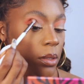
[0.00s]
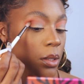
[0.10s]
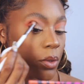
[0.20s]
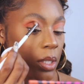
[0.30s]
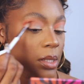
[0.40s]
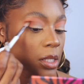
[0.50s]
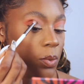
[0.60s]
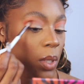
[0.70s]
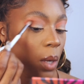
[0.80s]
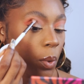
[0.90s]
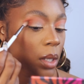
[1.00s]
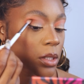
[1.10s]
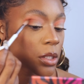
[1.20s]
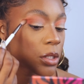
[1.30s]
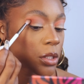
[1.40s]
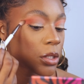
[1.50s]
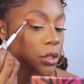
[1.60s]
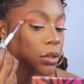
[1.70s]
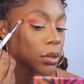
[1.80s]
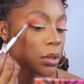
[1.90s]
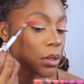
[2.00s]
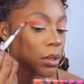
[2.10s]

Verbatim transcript: So this is what I want to do.